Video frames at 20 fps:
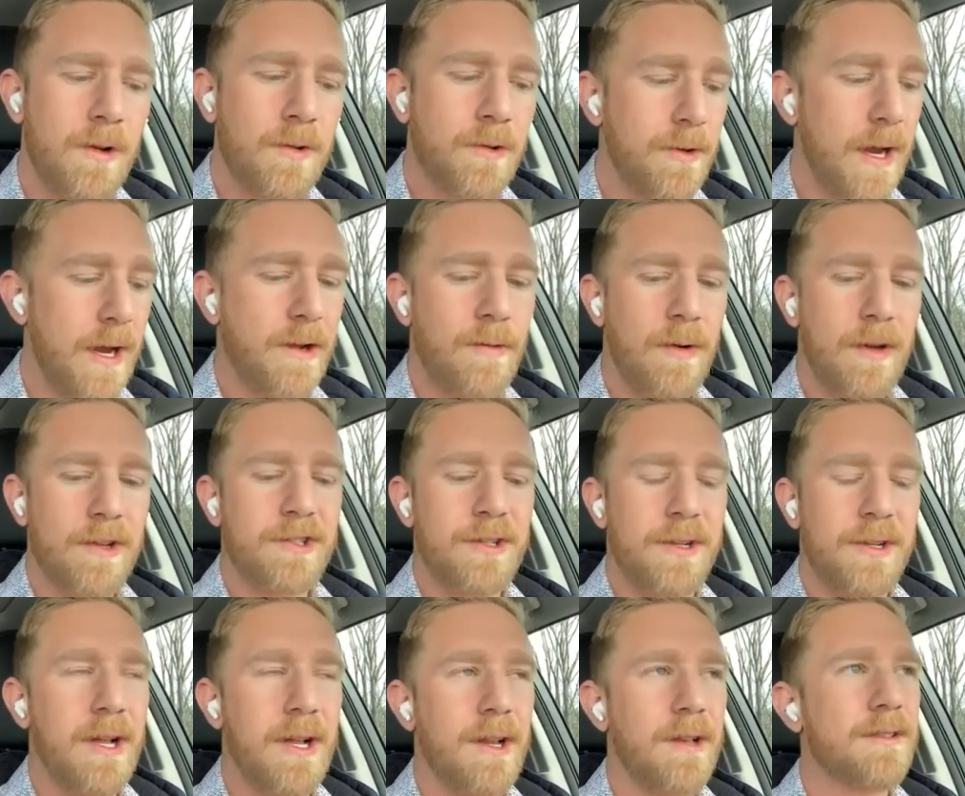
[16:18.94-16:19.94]
Great
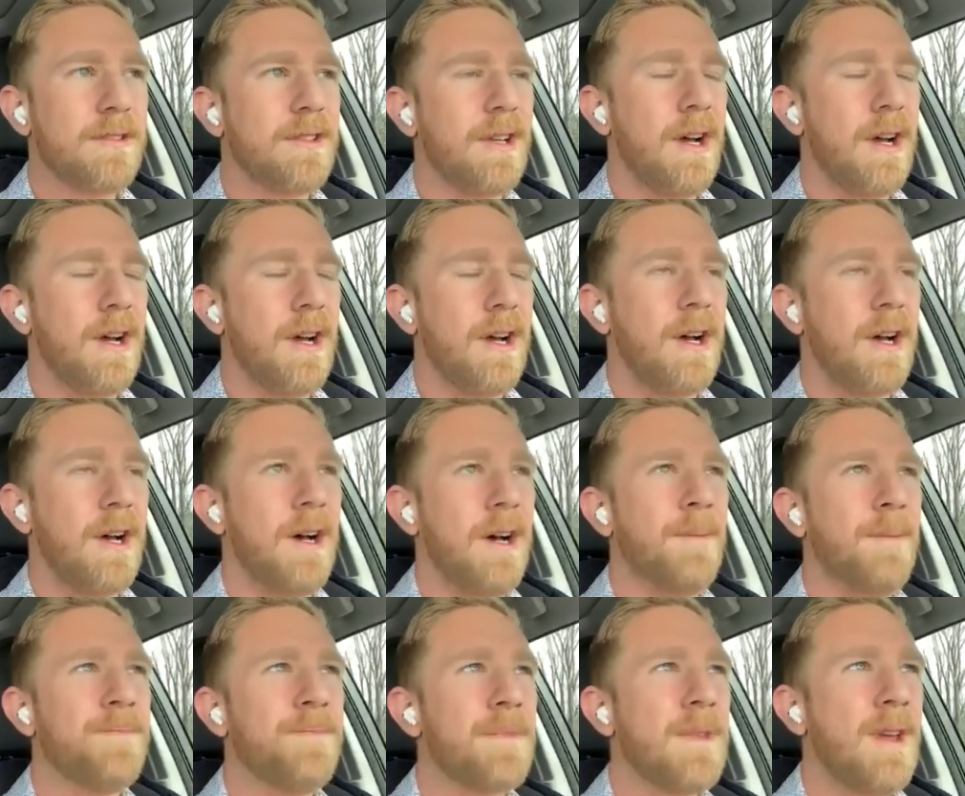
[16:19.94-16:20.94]
question, Alex.
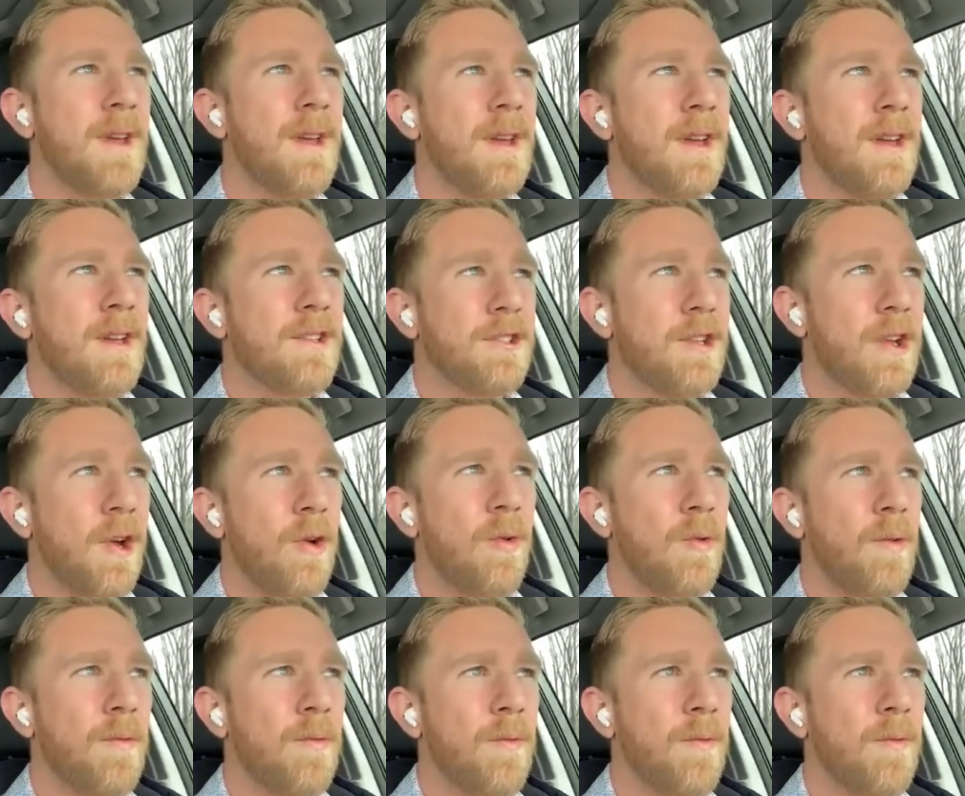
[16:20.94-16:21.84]
So